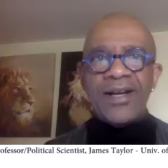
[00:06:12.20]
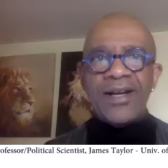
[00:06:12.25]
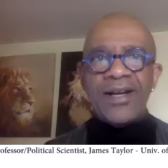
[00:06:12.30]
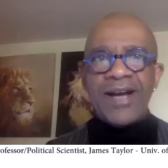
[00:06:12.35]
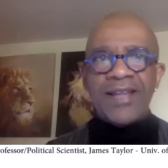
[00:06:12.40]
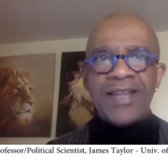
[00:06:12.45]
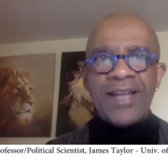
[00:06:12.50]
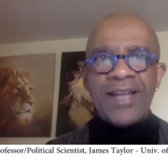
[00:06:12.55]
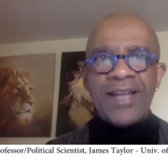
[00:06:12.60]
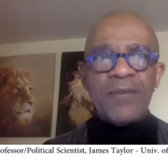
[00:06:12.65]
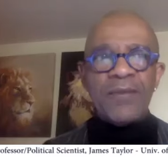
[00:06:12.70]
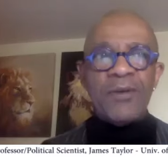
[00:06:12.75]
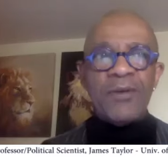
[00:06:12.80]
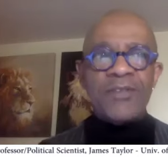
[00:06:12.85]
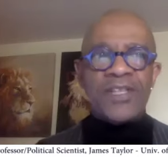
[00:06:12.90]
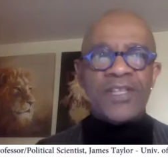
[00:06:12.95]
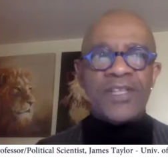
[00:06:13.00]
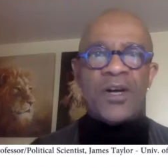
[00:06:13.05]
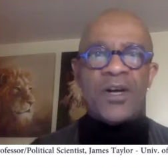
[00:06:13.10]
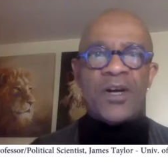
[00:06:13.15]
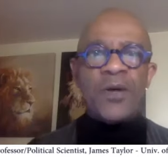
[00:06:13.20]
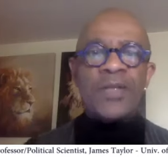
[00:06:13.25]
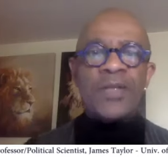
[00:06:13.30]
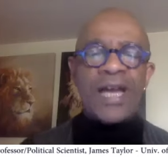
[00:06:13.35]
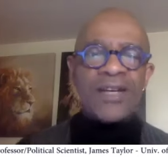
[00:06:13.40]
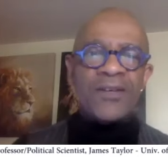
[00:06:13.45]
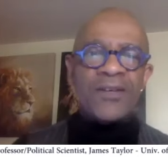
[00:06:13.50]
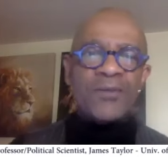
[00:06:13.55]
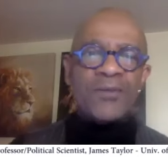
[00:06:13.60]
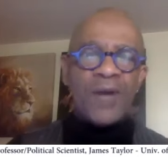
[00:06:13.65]
I, I, think we've seen a whole lot
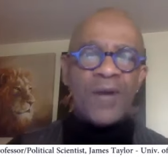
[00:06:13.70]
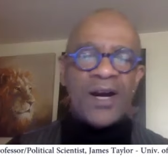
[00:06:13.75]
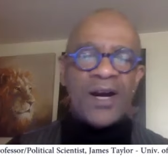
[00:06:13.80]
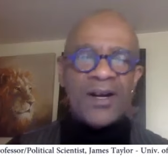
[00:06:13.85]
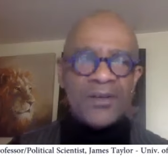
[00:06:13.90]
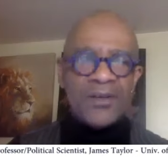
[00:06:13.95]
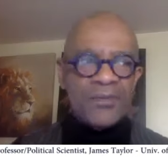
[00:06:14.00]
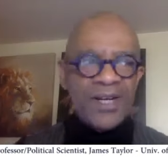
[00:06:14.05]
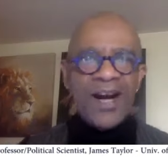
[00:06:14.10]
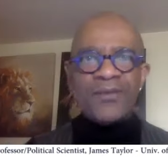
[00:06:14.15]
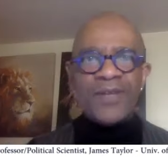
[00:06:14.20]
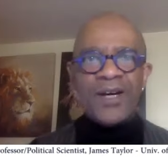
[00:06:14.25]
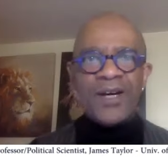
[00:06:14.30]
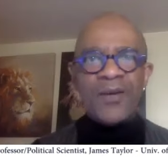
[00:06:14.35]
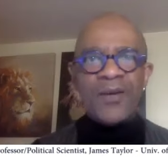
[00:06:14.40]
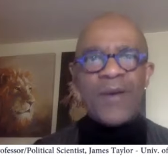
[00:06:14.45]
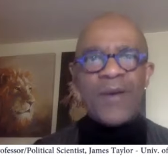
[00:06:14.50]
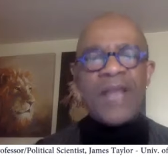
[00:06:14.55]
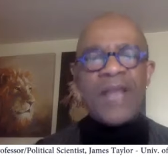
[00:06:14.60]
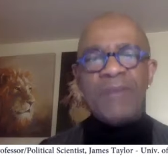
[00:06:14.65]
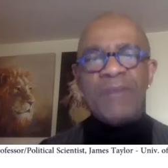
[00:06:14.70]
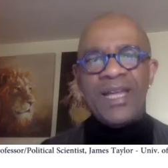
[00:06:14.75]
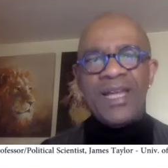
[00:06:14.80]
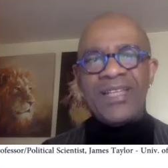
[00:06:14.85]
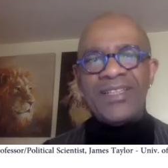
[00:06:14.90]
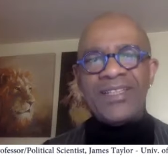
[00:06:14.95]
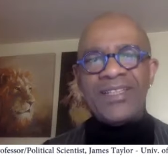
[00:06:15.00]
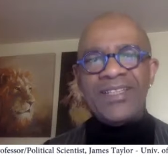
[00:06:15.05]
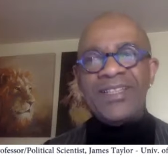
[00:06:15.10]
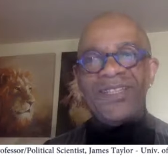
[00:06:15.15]
of, of, of uh, white
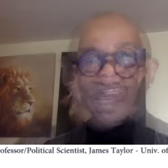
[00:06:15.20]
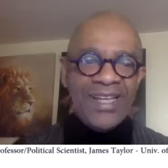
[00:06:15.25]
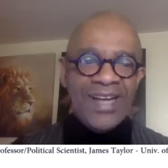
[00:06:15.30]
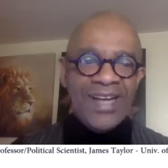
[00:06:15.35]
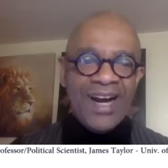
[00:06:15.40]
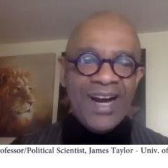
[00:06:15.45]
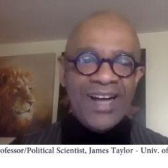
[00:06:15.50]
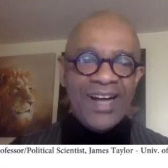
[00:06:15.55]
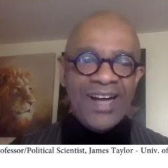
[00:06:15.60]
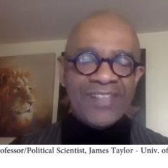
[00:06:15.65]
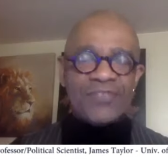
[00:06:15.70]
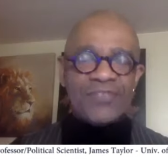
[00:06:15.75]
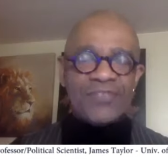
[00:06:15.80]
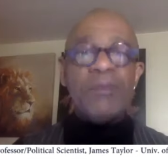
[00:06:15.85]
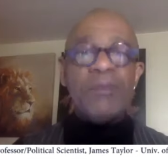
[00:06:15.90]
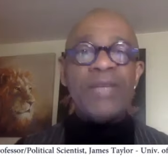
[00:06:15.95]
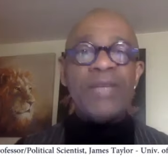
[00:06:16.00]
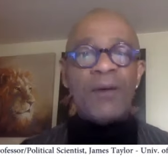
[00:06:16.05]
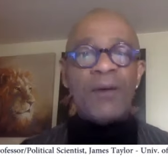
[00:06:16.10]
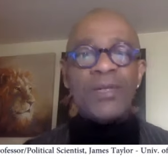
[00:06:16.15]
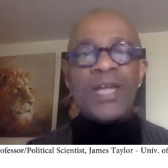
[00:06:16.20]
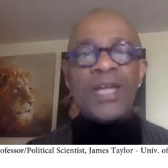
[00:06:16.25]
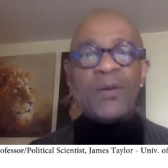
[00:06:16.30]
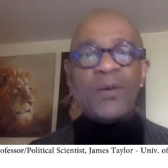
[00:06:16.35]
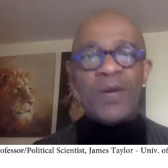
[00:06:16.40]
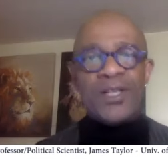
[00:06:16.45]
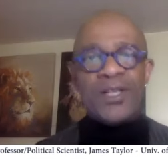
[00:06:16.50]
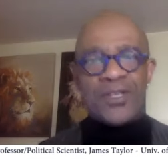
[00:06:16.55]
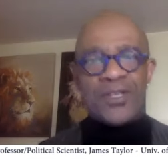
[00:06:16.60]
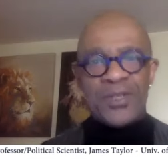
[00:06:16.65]
men uh, screaming out when they
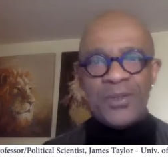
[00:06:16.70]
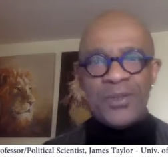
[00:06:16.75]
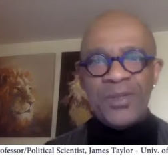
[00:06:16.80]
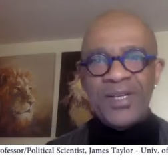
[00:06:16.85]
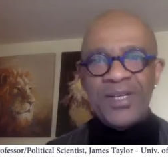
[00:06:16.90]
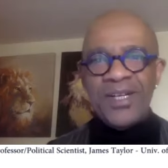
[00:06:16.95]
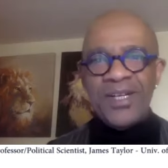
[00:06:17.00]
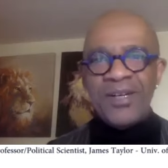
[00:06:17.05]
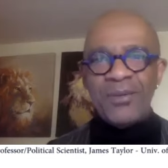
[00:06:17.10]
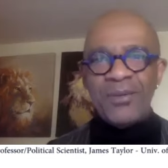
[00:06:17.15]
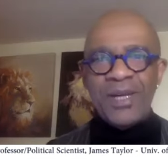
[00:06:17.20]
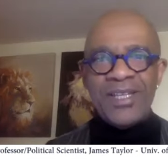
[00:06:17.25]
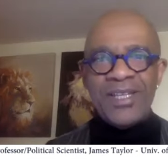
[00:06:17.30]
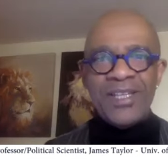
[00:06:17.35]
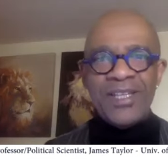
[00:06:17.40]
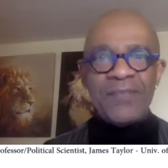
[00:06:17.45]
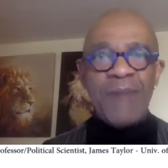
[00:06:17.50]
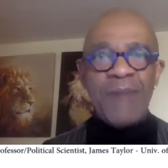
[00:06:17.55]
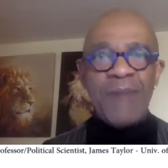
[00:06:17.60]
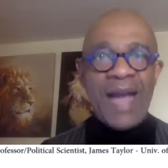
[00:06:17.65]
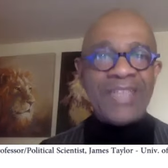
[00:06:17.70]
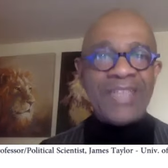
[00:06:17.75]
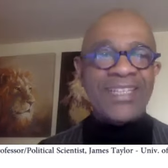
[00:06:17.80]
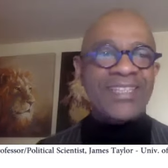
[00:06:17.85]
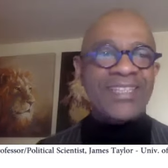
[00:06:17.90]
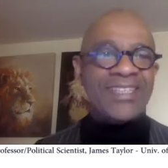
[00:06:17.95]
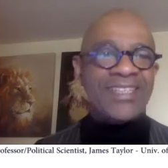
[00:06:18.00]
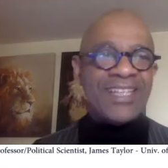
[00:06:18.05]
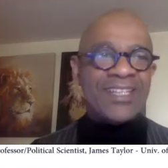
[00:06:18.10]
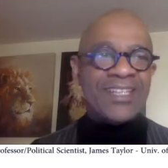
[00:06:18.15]
want to whether it's Biden
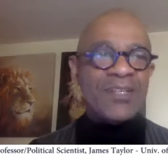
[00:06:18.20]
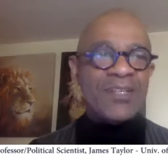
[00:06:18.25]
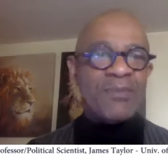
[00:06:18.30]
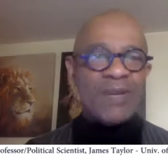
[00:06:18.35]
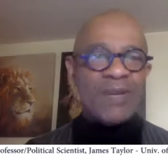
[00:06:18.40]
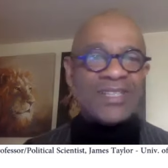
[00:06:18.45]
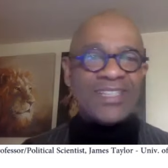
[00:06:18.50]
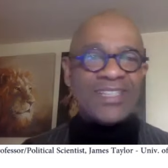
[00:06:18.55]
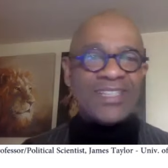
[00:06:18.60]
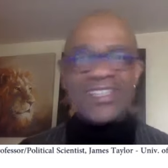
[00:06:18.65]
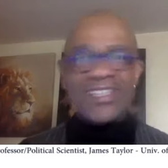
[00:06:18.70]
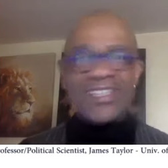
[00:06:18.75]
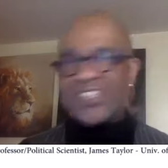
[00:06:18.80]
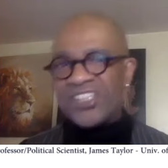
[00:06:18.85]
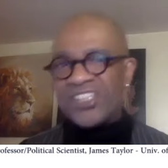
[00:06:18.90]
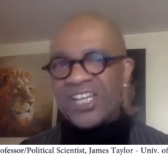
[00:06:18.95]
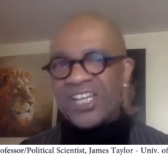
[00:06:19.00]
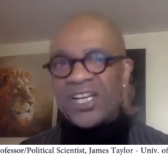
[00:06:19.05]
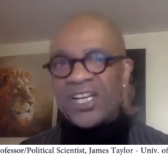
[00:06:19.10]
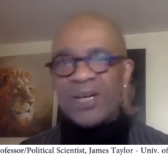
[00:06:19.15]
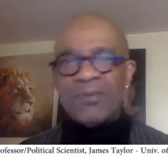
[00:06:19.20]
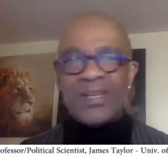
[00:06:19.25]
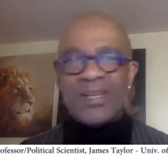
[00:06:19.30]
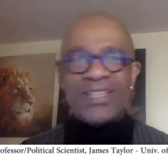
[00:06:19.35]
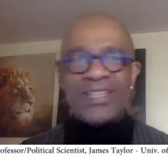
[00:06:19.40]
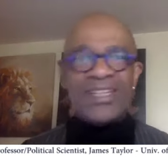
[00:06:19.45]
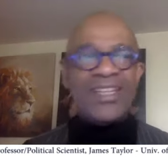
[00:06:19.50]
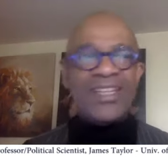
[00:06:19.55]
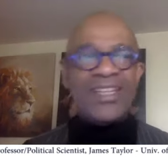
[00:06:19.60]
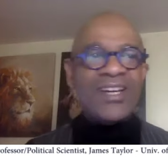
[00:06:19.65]
telling the president to shut up
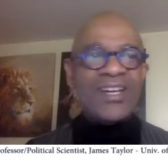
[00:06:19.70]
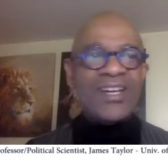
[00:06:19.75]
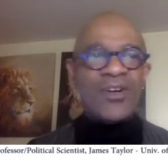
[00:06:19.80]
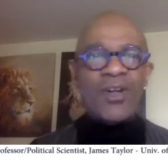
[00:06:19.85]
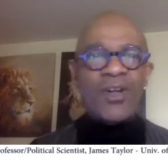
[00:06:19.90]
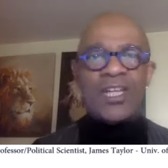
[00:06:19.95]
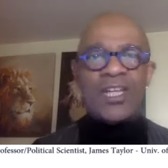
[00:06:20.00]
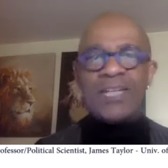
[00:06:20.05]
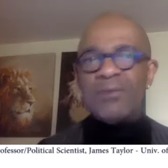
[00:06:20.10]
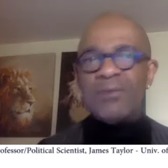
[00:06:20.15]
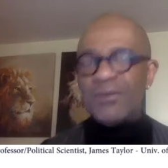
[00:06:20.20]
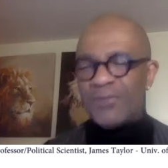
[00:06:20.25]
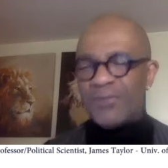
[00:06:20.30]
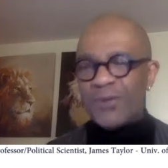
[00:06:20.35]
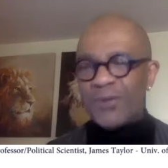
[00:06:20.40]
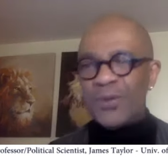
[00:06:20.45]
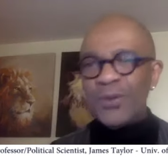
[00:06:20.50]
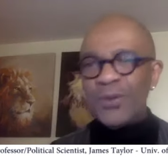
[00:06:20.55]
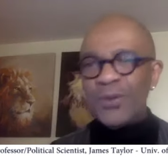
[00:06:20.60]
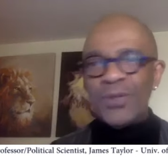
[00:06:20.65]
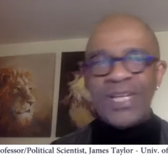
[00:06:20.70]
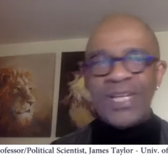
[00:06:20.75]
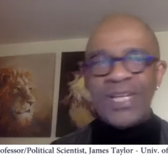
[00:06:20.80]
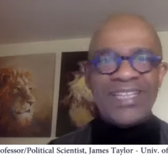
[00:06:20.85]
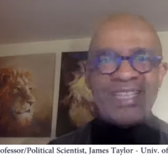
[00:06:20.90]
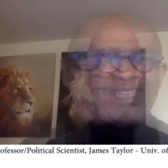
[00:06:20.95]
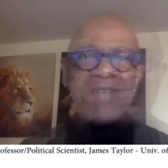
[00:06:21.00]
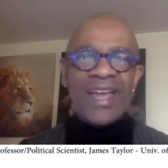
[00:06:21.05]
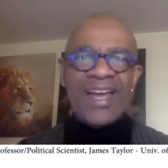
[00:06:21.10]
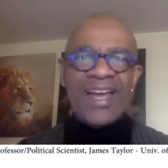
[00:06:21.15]
and calling him a fool
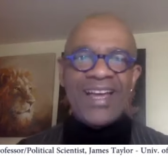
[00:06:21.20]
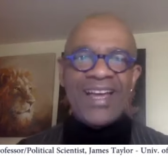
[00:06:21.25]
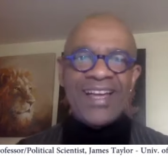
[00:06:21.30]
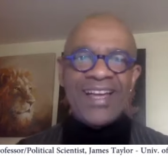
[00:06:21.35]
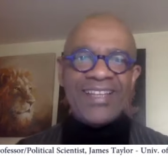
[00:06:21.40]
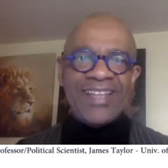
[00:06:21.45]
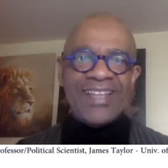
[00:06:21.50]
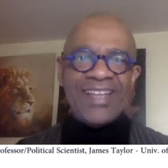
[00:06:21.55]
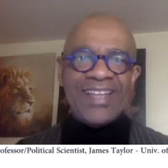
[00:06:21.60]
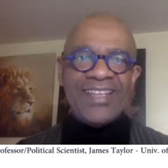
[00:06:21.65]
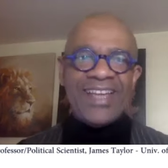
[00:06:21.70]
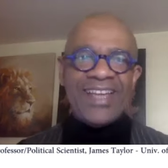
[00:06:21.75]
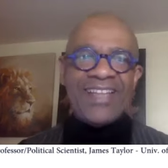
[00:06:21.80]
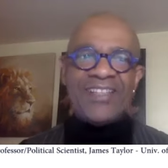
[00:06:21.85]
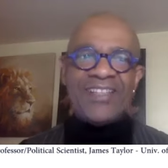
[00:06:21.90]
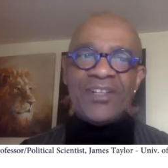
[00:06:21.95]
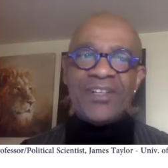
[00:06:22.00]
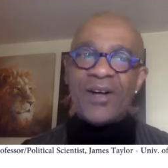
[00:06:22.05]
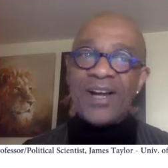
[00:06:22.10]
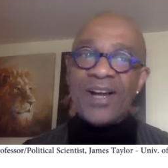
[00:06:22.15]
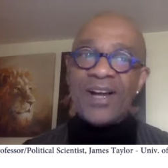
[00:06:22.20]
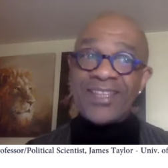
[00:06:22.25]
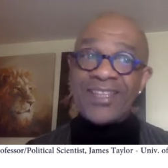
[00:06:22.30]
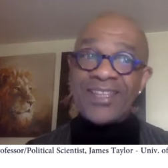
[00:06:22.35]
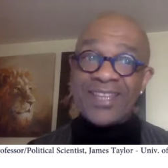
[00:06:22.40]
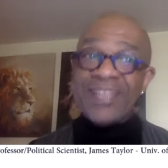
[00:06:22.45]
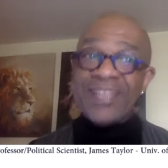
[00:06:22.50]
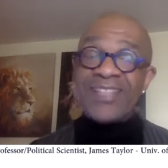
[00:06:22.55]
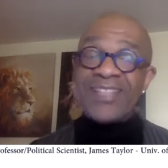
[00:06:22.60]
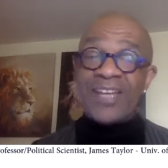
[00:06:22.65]
and, and, and, and you know, other
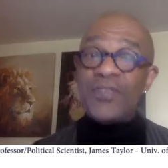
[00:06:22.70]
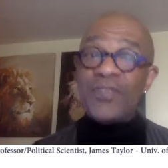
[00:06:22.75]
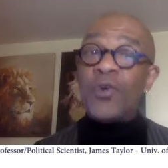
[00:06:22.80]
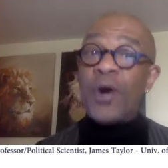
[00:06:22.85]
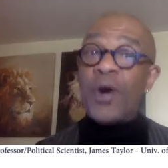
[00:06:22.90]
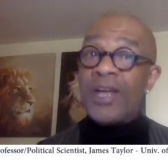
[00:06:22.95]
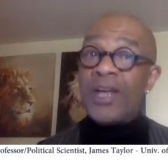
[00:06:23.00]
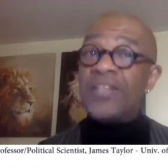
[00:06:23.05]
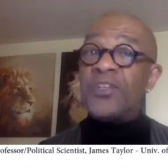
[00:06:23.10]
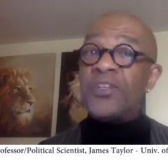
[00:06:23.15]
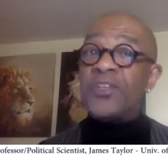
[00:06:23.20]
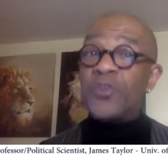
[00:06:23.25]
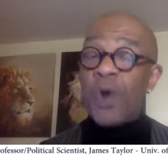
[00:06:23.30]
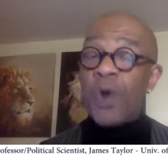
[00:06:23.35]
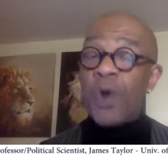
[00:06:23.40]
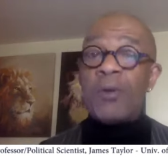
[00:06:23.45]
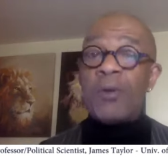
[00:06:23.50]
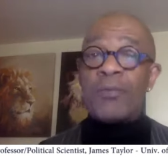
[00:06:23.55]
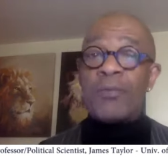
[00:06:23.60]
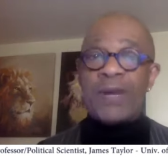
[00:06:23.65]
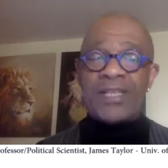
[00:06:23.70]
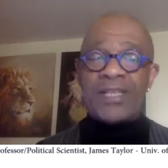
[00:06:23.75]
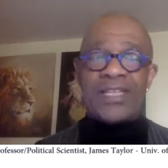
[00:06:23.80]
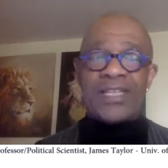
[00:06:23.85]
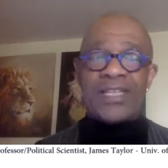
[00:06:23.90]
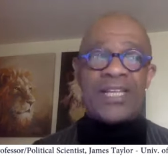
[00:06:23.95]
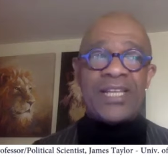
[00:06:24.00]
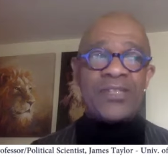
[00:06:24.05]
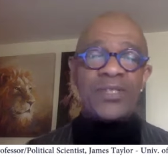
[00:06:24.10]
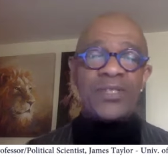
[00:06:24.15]
things that no, in the normal
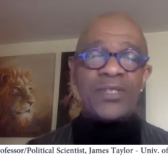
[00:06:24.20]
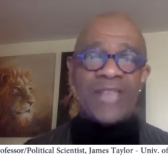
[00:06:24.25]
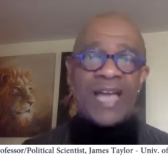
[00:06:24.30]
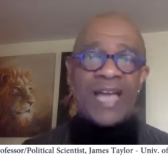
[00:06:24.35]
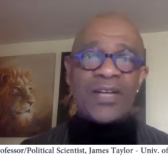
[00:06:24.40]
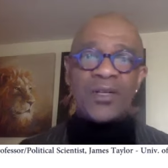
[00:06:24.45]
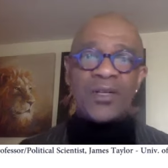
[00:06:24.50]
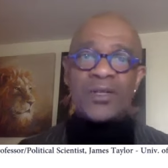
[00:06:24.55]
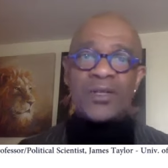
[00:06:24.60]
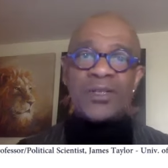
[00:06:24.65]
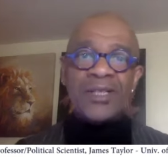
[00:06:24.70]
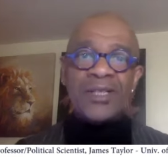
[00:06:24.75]
presidential cycle,